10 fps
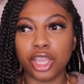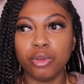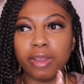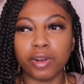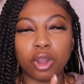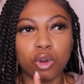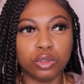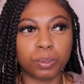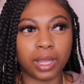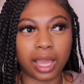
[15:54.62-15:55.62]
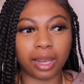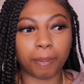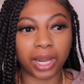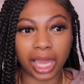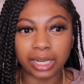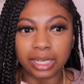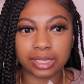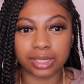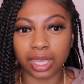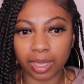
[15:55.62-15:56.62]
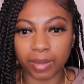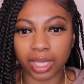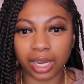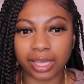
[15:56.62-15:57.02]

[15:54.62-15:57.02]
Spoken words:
you never know who's plotting and scheming.